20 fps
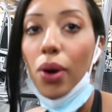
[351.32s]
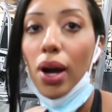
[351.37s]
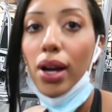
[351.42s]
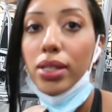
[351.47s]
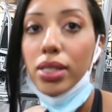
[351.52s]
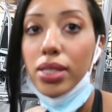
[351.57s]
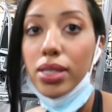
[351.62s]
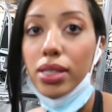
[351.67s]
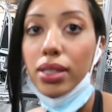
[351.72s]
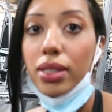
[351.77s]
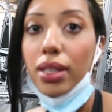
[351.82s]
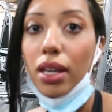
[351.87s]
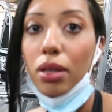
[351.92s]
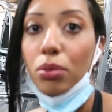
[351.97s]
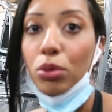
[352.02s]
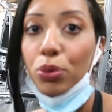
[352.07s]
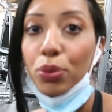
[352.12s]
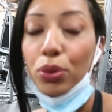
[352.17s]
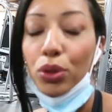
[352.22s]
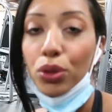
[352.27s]
I just did
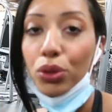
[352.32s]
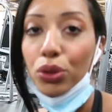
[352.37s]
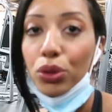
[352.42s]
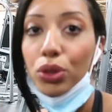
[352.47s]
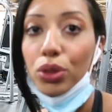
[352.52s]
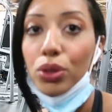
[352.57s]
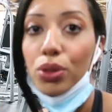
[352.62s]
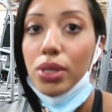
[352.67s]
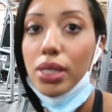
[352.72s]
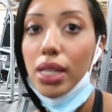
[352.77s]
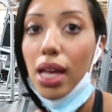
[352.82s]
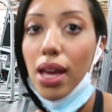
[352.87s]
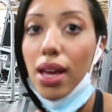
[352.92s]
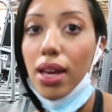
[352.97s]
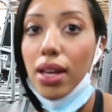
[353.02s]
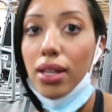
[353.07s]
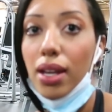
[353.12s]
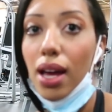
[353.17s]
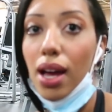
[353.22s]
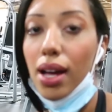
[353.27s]
cable surgeries
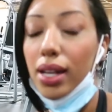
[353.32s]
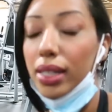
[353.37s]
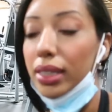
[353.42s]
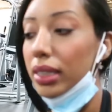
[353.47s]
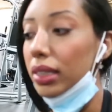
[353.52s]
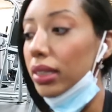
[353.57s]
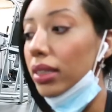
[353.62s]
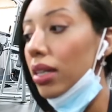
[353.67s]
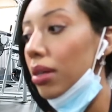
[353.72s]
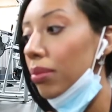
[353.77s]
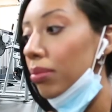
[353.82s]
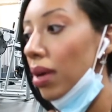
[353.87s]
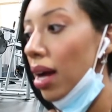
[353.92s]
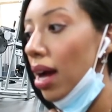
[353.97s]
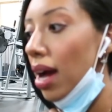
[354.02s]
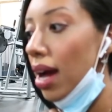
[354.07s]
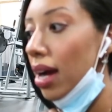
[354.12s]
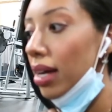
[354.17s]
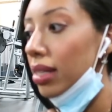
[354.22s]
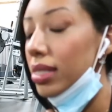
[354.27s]
and I did them
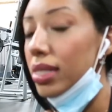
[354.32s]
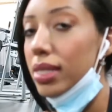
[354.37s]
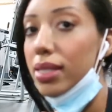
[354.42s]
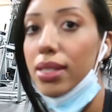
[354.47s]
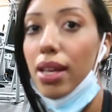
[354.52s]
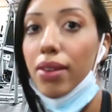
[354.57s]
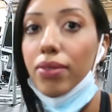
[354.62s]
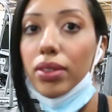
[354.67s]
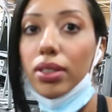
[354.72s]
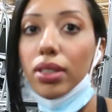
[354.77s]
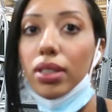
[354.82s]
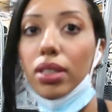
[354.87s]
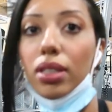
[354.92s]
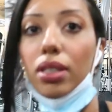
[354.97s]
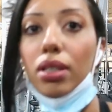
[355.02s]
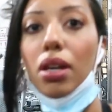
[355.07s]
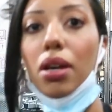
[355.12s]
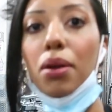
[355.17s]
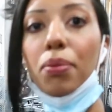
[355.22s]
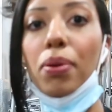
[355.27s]
at
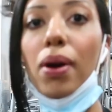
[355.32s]
70